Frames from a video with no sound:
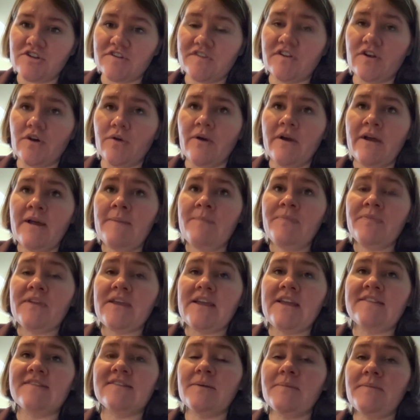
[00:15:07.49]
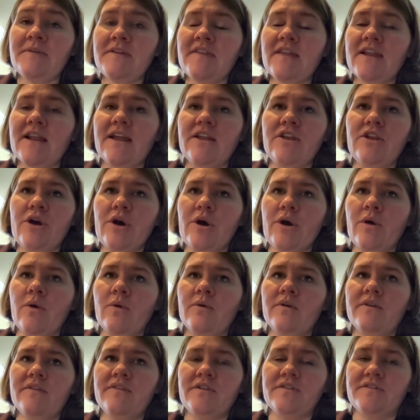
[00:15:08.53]
So it's something that I
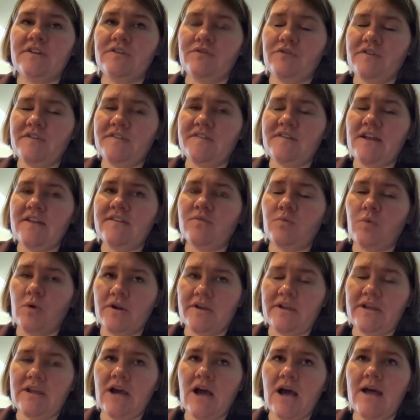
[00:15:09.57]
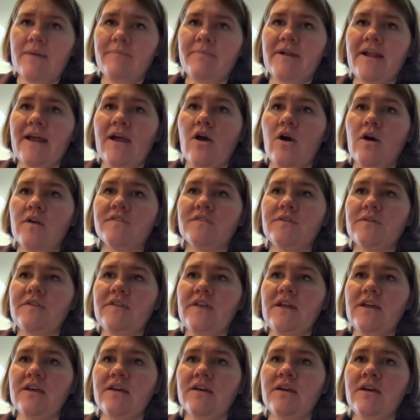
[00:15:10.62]
know there's different states working on, but I also
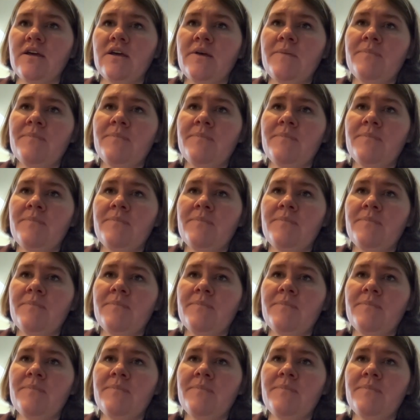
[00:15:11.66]
think